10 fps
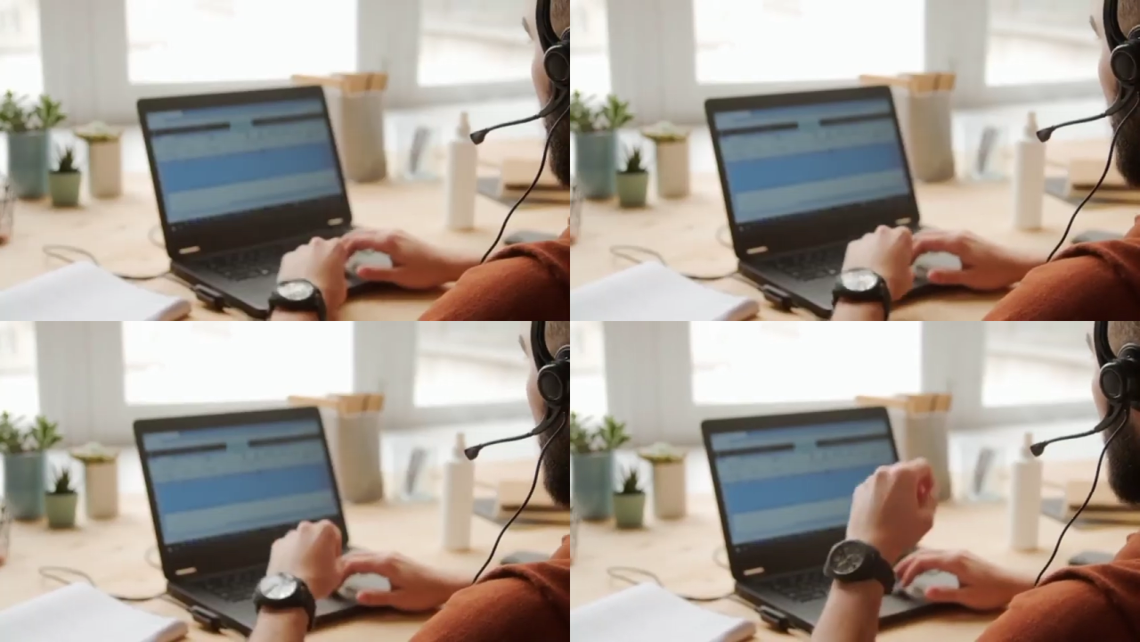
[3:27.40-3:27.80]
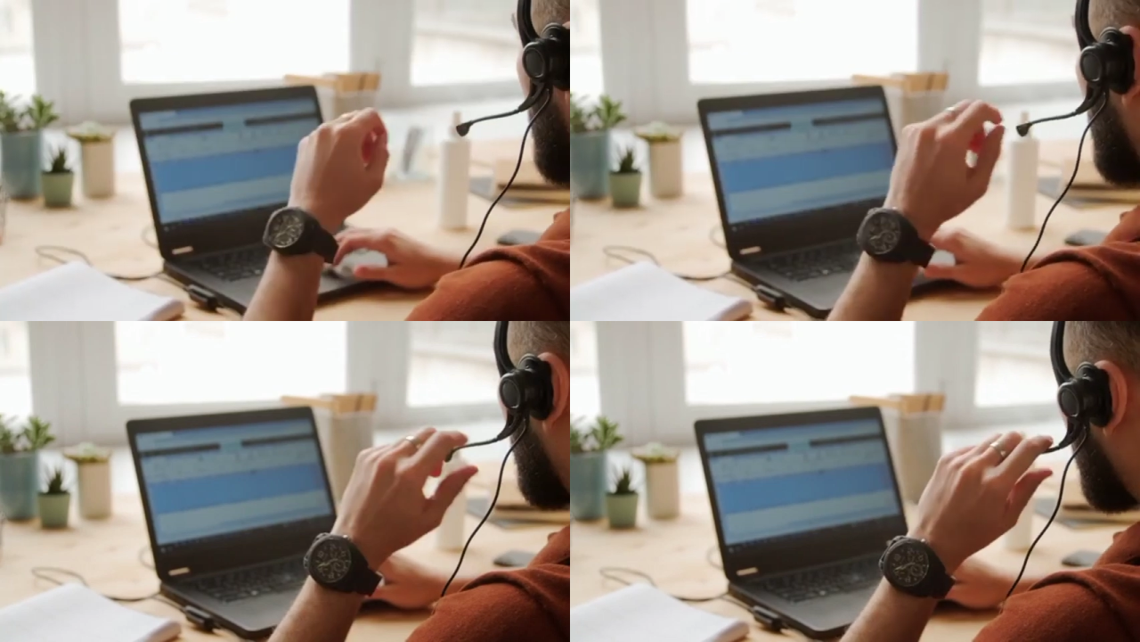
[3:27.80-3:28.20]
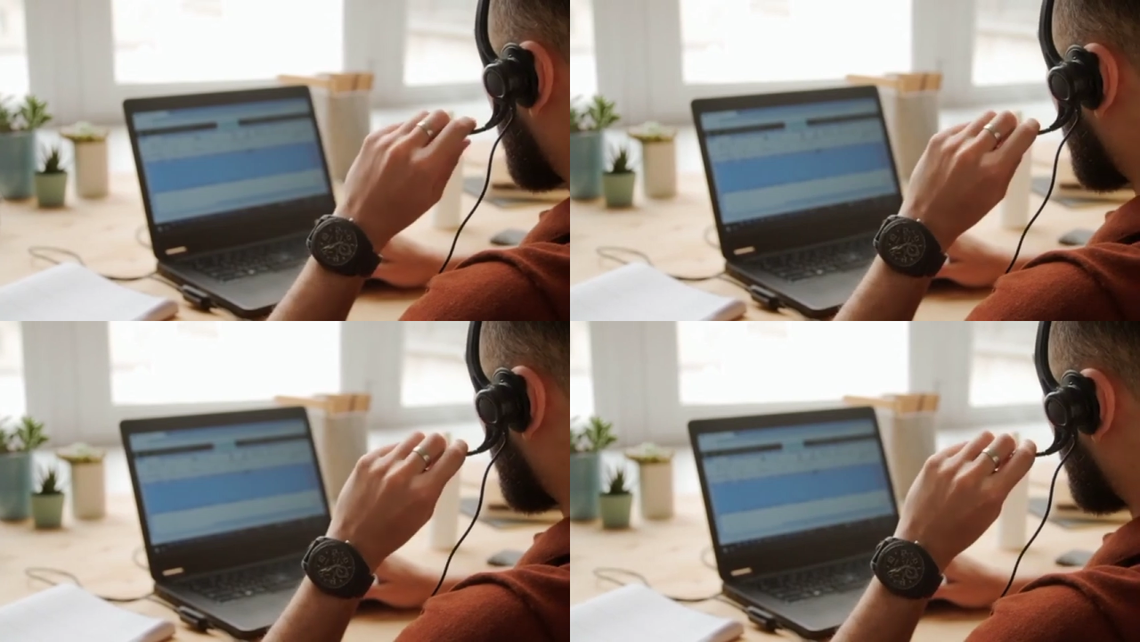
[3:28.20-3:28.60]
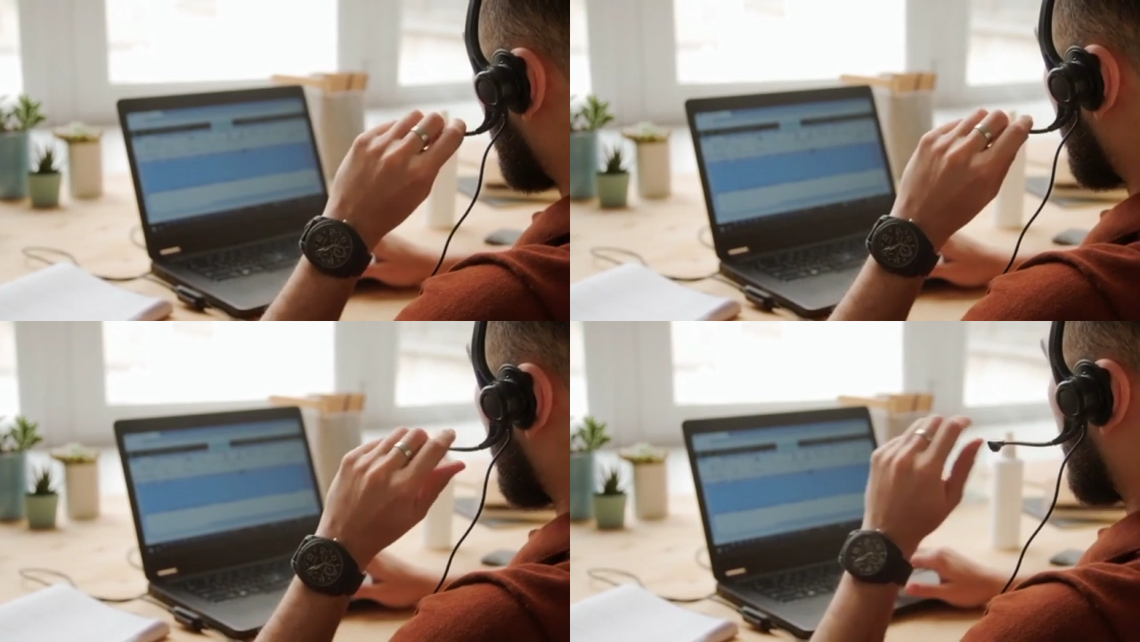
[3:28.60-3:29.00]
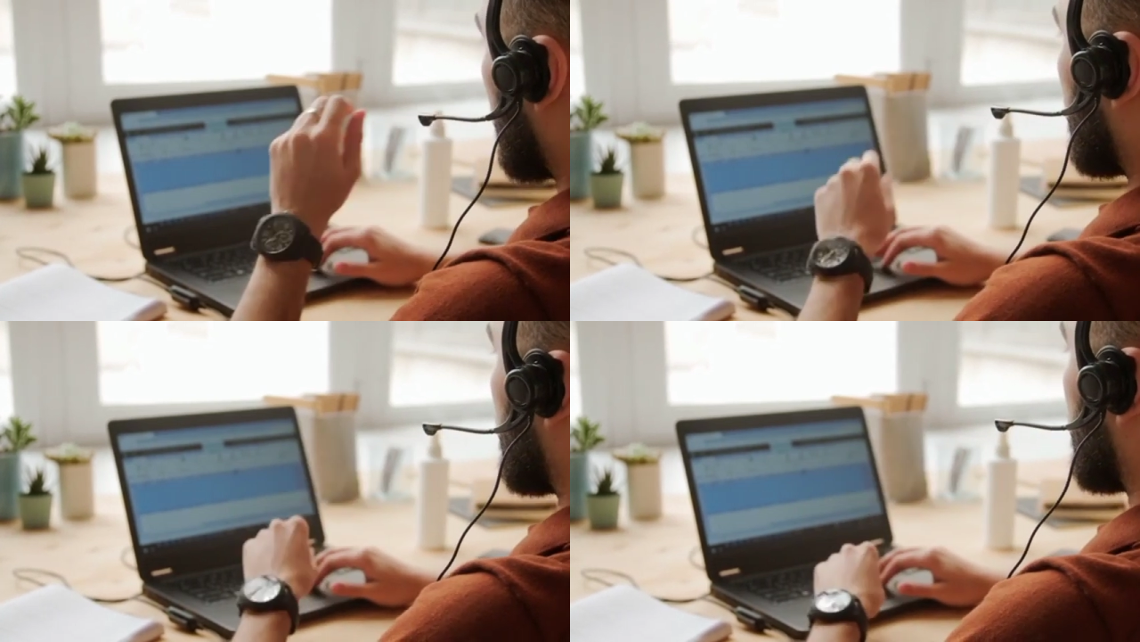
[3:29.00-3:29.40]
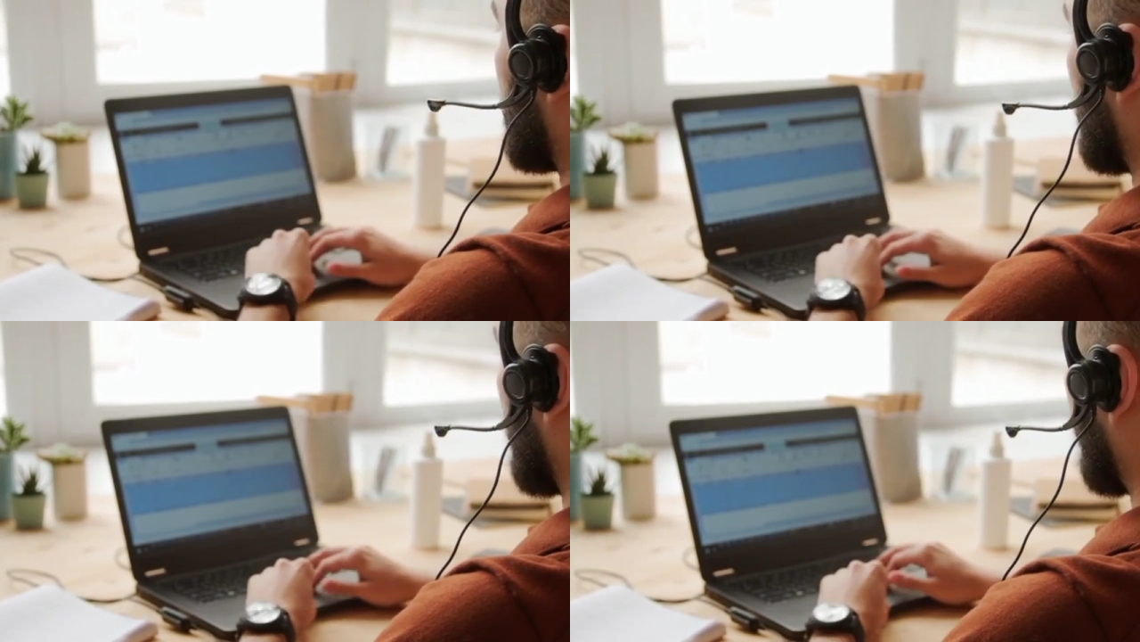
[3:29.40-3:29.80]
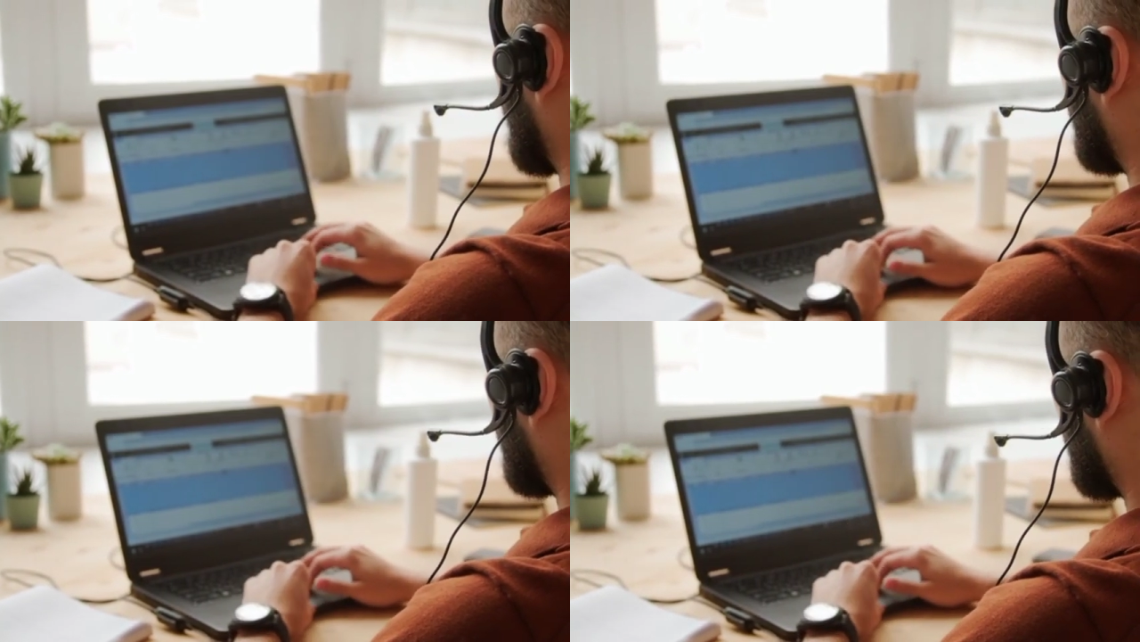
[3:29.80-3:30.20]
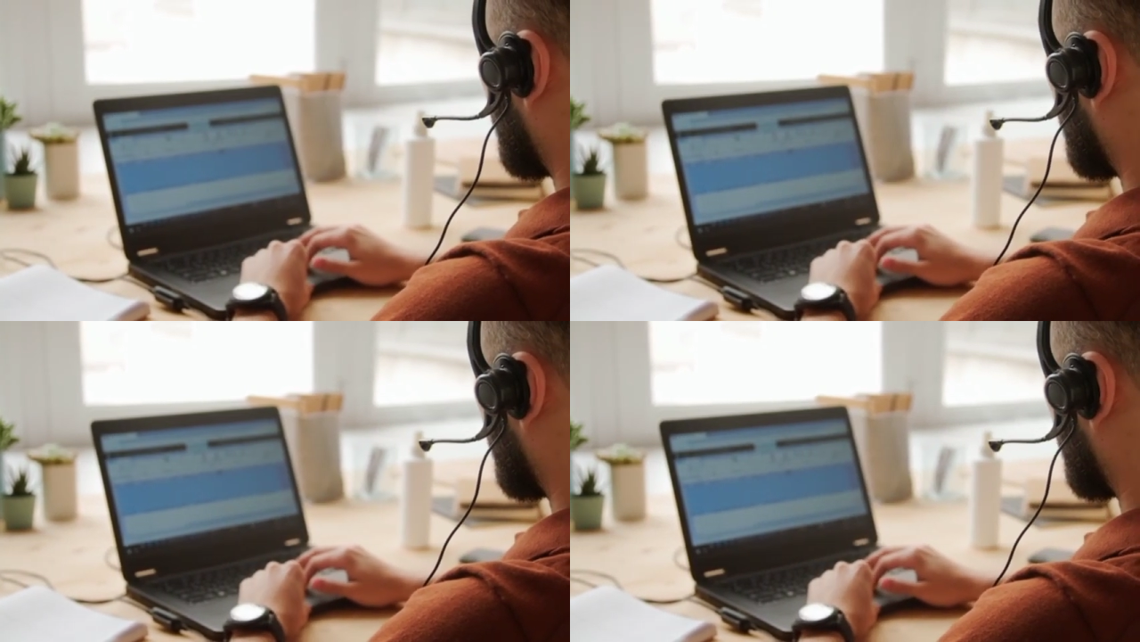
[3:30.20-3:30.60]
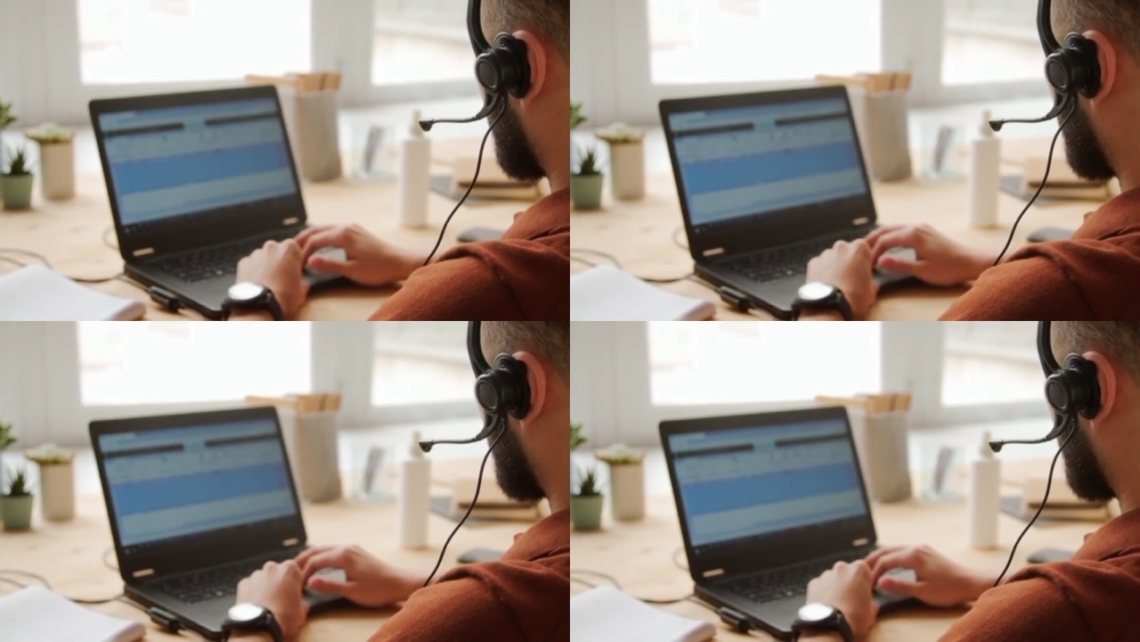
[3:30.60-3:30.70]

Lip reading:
(no speaker visible)